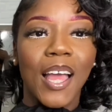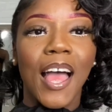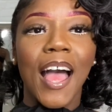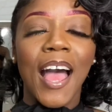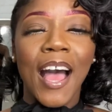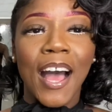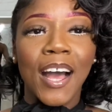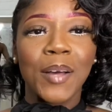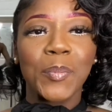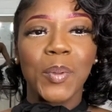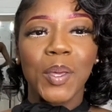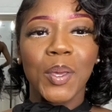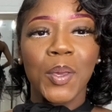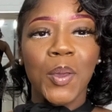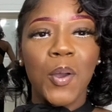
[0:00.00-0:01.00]
I
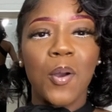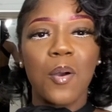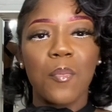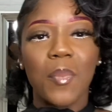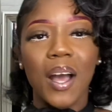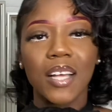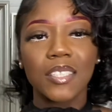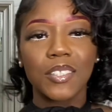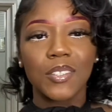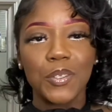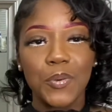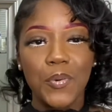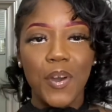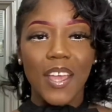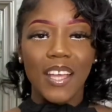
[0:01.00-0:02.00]
be on my
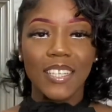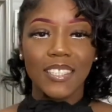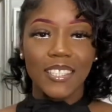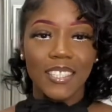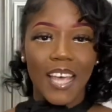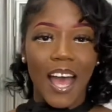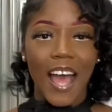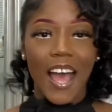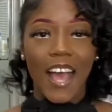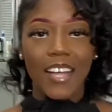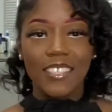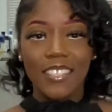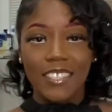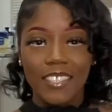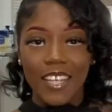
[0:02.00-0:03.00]
suit and tie.
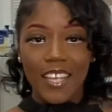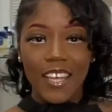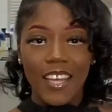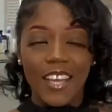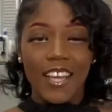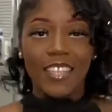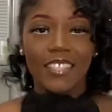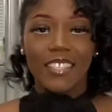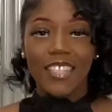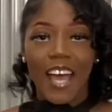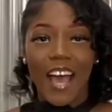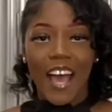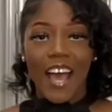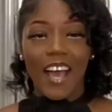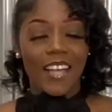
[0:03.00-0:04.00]

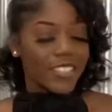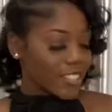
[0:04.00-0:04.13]
tie.